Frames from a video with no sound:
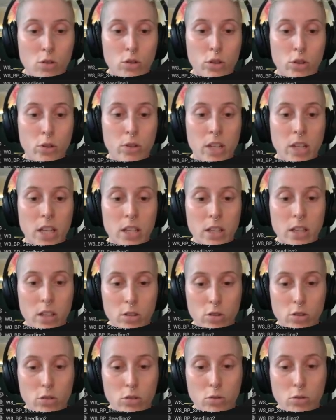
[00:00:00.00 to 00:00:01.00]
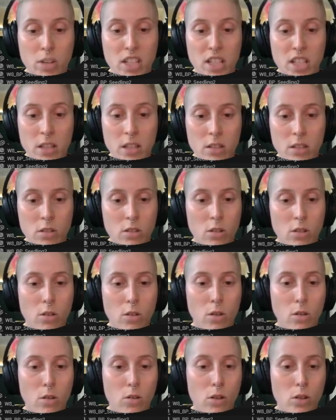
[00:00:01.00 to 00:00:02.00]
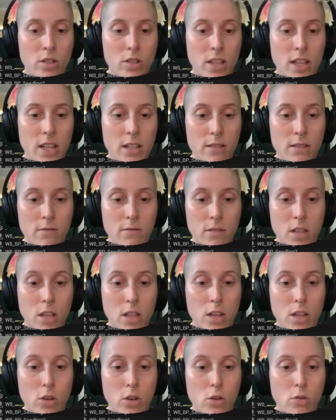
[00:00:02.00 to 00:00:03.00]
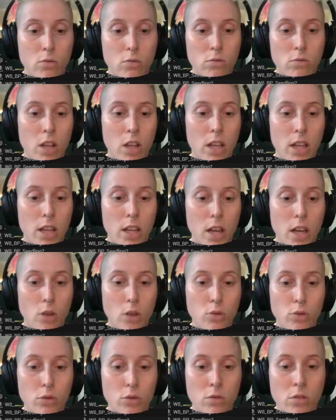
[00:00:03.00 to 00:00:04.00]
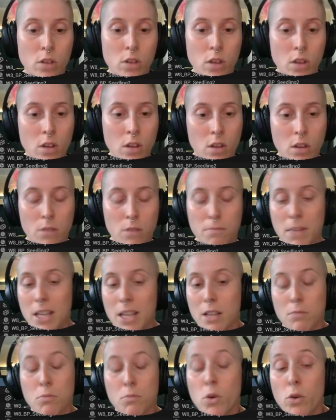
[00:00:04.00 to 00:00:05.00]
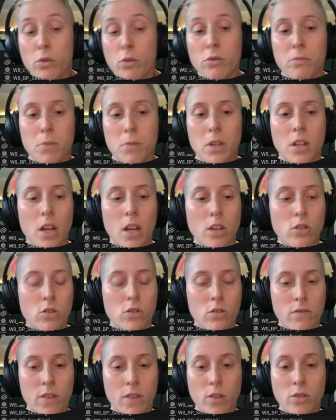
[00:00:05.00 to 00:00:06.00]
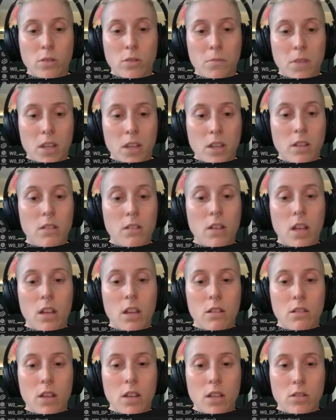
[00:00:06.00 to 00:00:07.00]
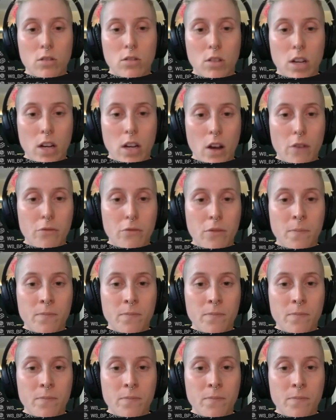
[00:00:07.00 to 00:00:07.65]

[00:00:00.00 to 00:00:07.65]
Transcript: took it and just tweaked it, so because I didn't know really how to make it move, but I just found something and it's good enough.